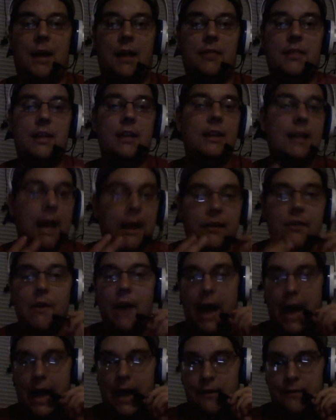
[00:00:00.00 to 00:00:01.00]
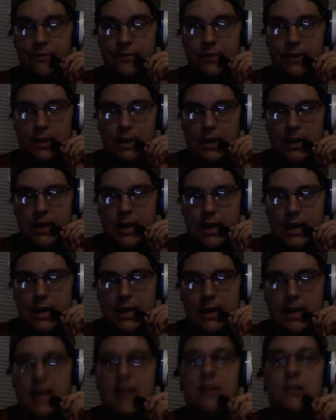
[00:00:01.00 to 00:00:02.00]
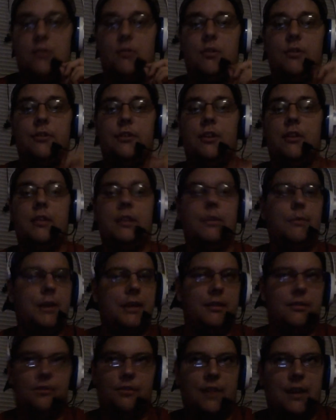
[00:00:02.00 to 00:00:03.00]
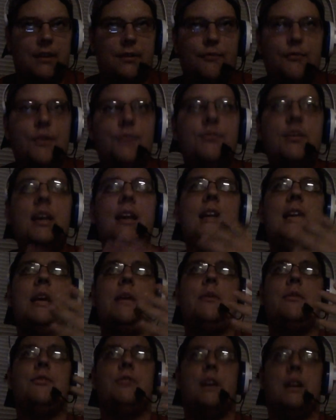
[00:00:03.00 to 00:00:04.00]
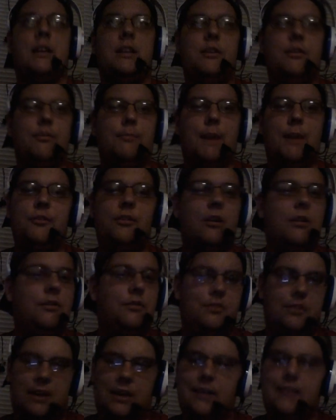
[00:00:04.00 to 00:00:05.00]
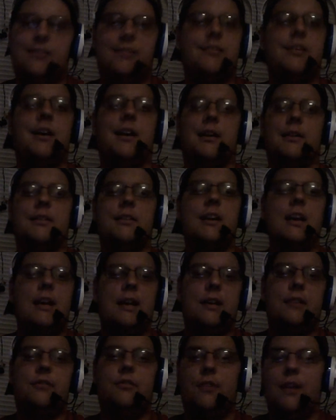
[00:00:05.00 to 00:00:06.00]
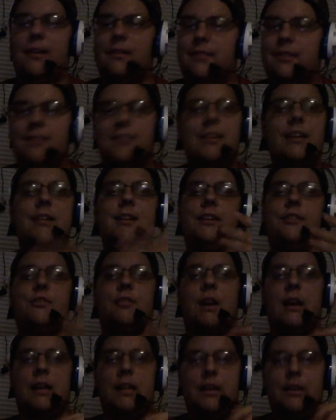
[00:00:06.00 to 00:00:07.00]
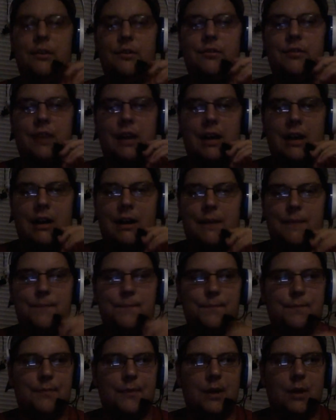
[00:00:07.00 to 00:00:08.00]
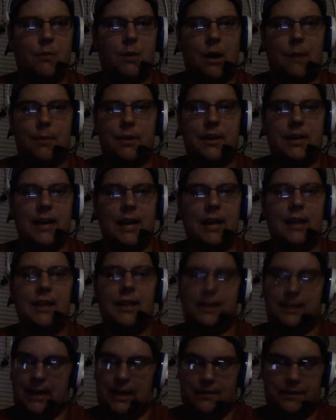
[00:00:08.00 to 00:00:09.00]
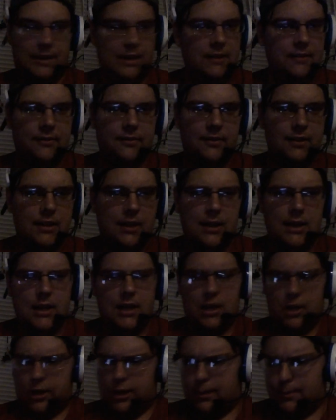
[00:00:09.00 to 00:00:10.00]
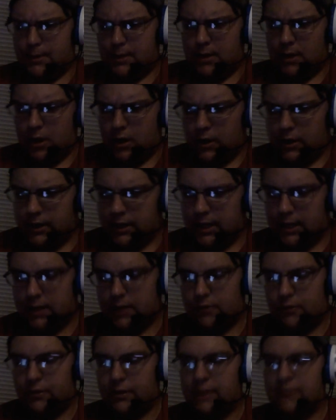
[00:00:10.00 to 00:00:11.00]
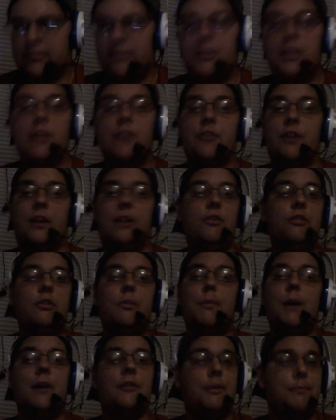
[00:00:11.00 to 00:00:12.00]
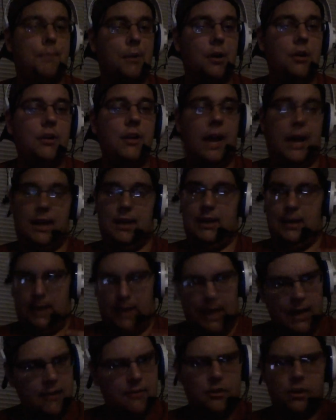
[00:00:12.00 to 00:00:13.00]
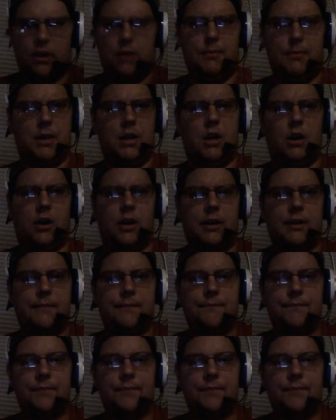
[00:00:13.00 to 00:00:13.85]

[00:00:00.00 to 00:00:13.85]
And then now you have, and of course, they went 2015, they tried to use Matt Jones. He sucked. 2016, they tried to use Robert Kelly. Now he's going to be gone. And 2017, try to use Samaje Pernier. He's going to be gone.